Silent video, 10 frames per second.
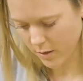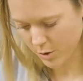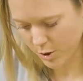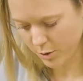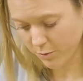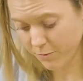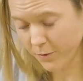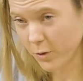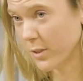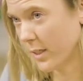to
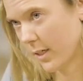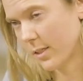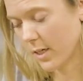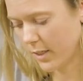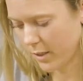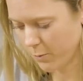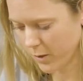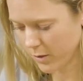fold the next side inward.